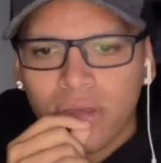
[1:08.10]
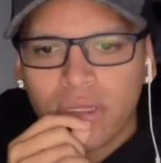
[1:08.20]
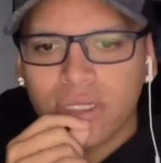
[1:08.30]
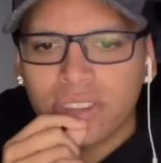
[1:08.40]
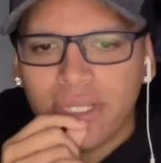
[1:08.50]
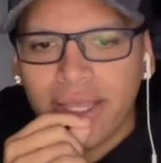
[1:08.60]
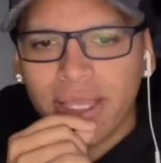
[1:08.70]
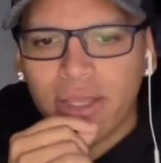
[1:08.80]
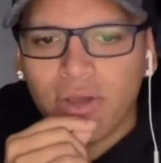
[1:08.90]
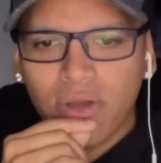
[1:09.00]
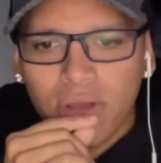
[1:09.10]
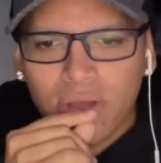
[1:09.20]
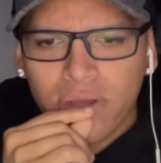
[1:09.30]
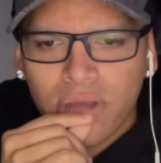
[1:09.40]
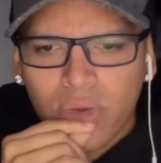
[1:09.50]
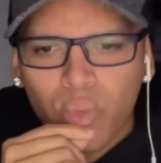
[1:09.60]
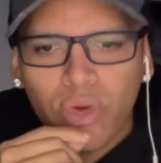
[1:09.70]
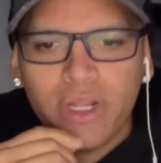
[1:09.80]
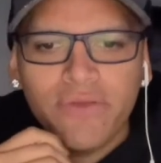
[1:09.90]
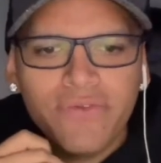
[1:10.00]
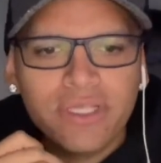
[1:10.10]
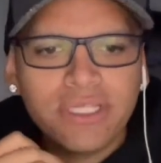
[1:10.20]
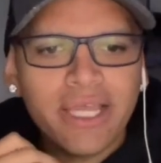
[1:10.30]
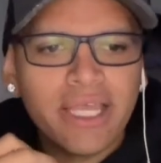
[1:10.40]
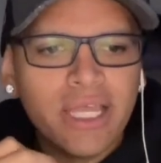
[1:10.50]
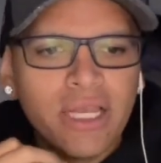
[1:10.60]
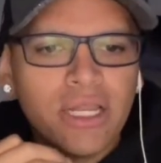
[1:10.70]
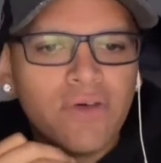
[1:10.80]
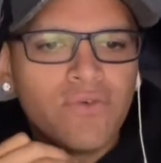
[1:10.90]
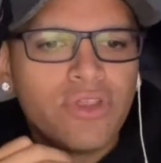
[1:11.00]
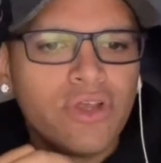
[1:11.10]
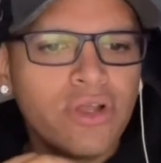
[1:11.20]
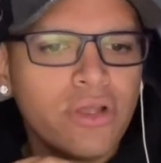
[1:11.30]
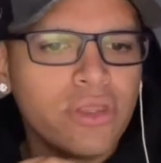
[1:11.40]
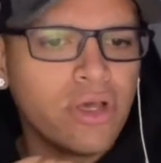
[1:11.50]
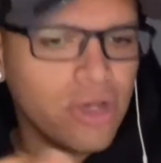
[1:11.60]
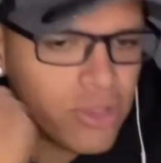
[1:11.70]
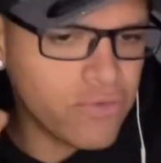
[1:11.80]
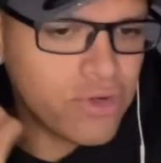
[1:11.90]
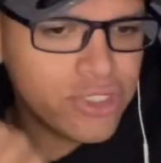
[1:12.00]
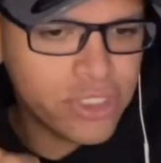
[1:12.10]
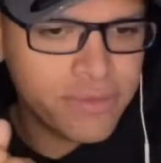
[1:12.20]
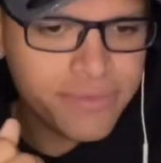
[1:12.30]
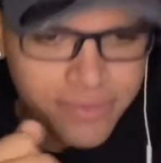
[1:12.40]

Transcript: Cause like, what if he's like in love with her, the other version?